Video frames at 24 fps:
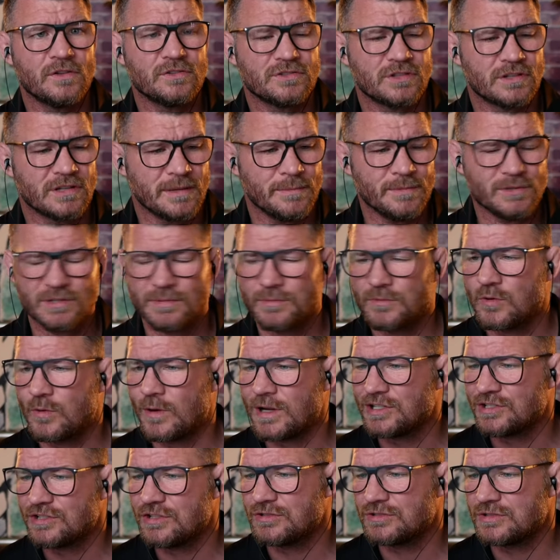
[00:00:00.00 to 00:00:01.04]
So give me some
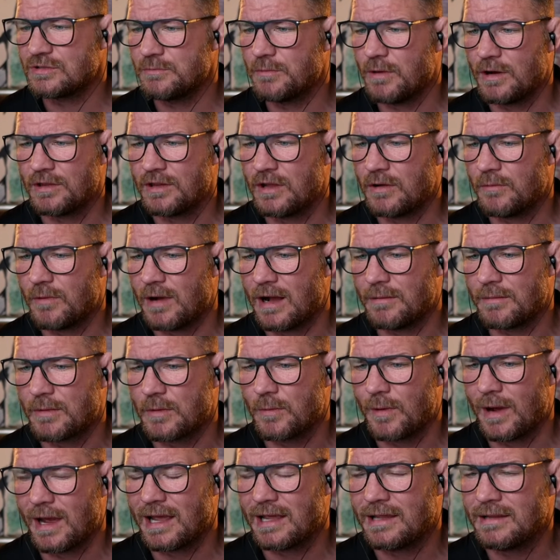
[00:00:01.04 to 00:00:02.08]
questions and whatnot while we
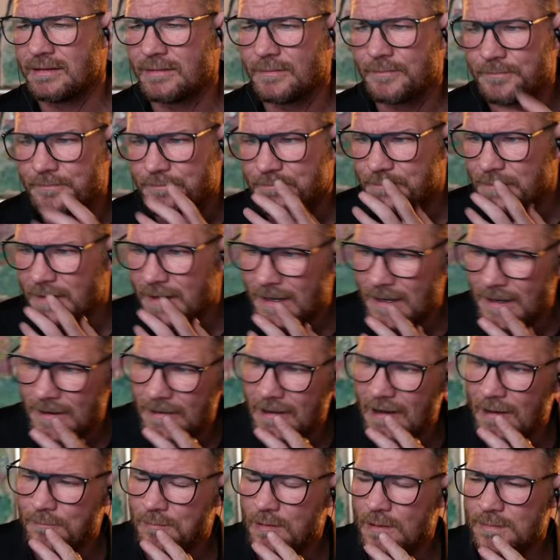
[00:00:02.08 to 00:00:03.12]
wait. Uh,
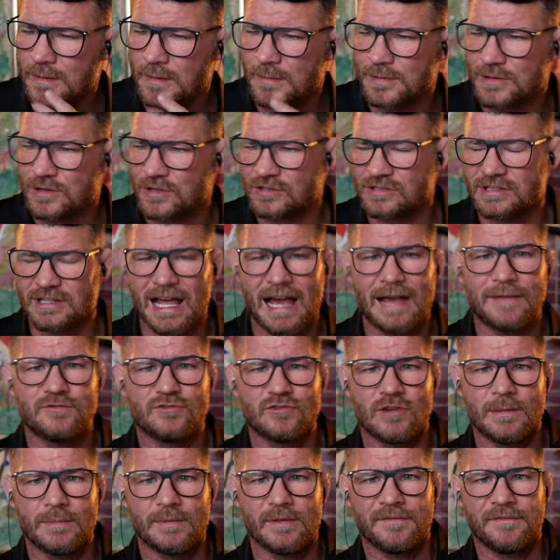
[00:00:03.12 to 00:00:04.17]
I'll probably just live
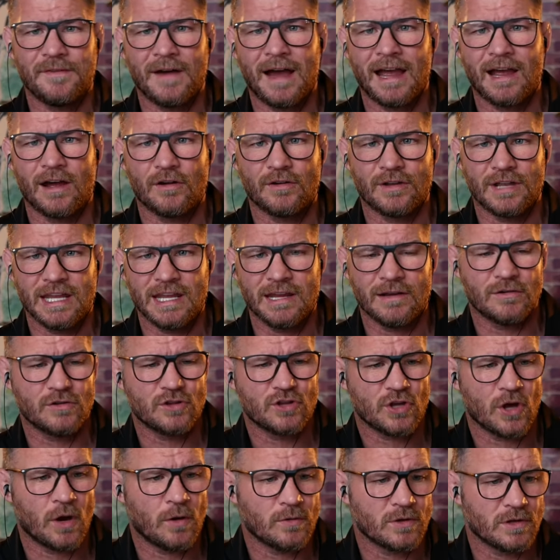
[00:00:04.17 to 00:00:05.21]
stream the fight on here and
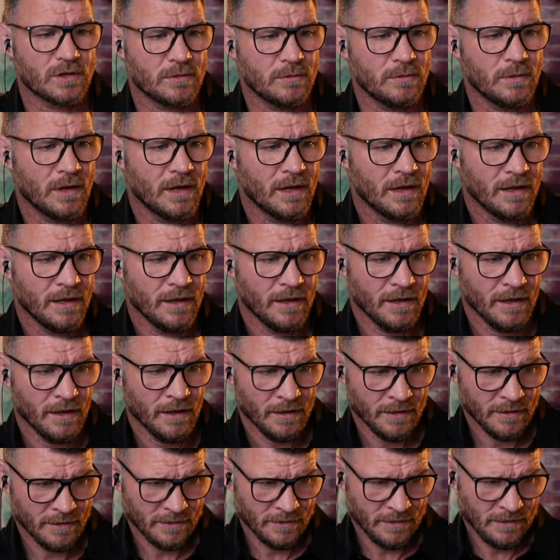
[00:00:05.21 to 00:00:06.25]
show you.
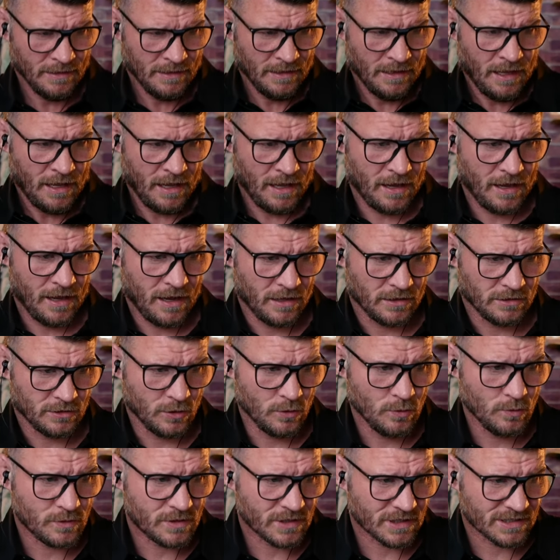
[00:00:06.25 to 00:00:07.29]
Uh,
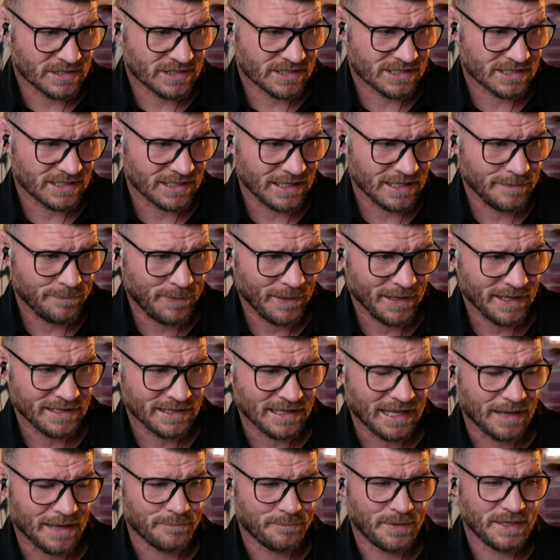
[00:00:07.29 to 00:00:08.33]
Luke sleeping
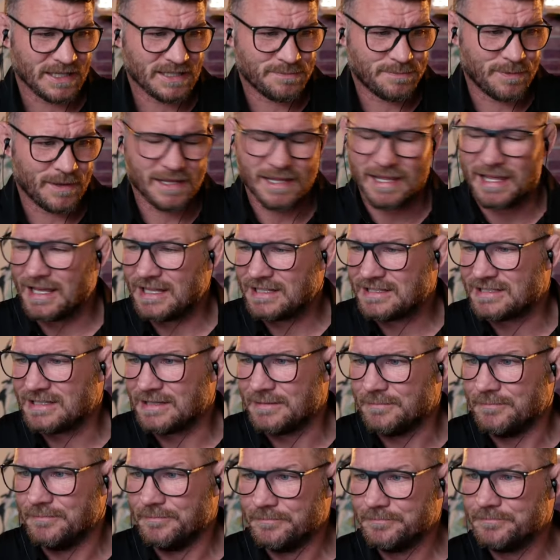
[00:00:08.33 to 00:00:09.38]
like Bisping hit
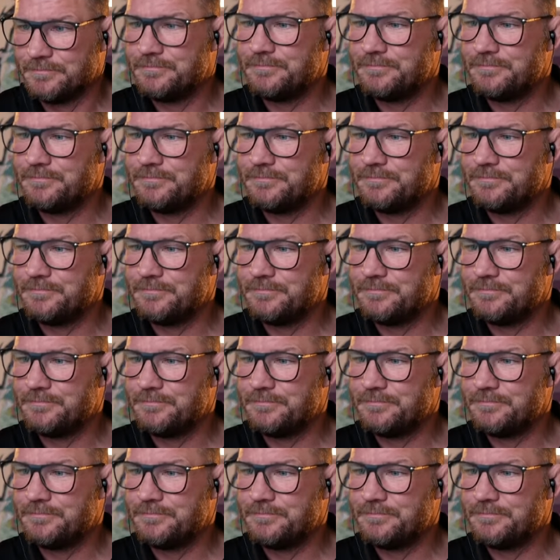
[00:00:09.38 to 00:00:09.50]
him.